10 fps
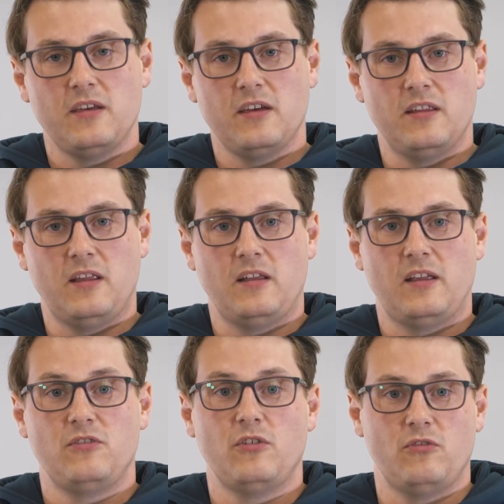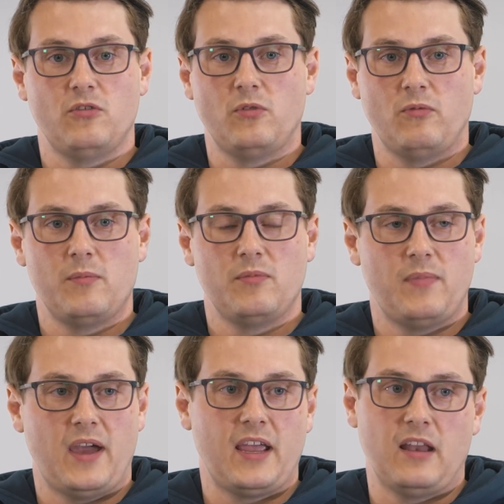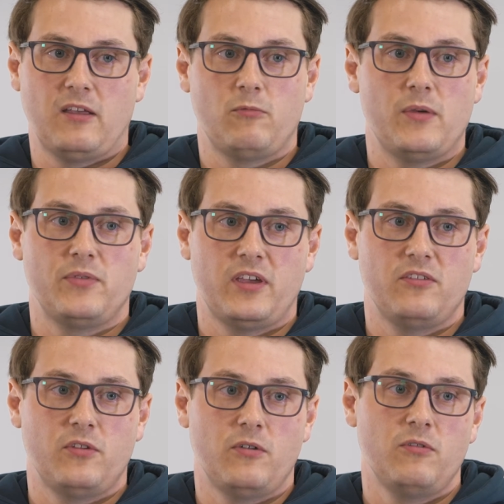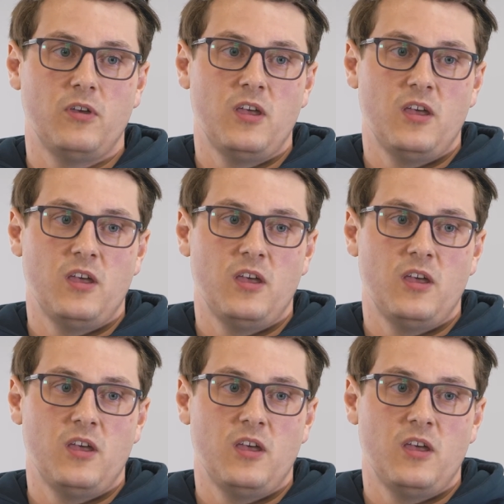And then like doing some of the web backend, like website stuff.